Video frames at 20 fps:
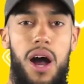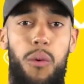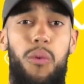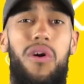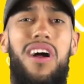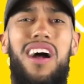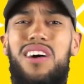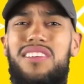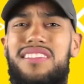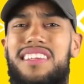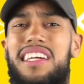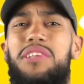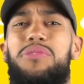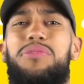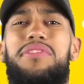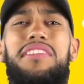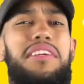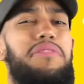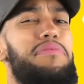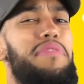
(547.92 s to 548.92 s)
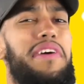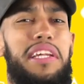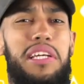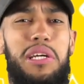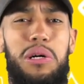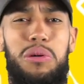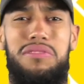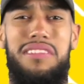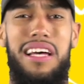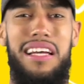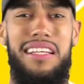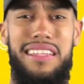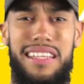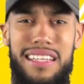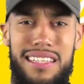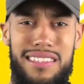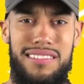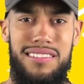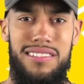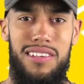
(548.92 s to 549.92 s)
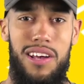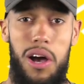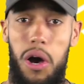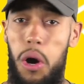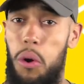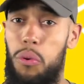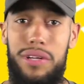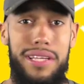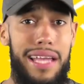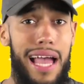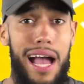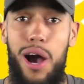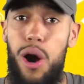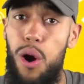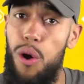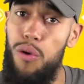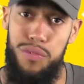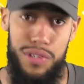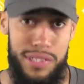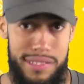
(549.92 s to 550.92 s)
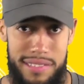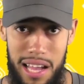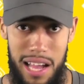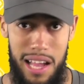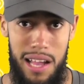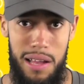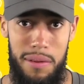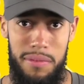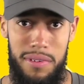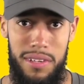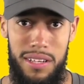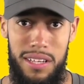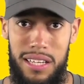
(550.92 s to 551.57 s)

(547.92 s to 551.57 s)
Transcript: Where else can you see videos like this? Only at Overtime.